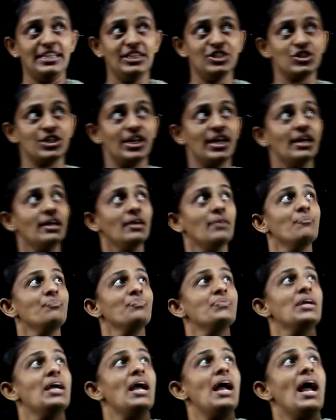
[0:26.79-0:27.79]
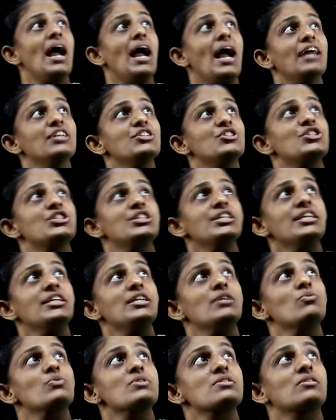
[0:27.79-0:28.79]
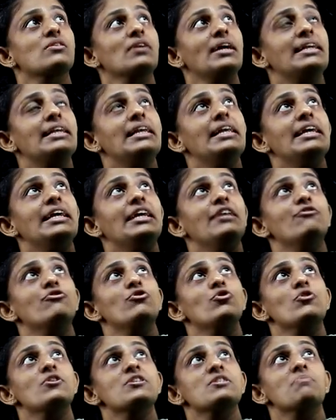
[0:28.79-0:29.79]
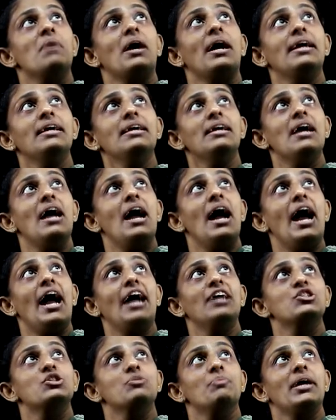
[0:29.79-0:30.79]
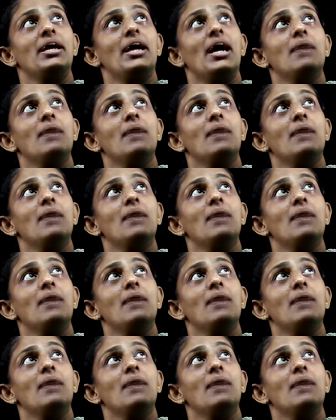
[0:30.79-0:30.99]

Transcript: Shea and she was greatly influenced by Achebe.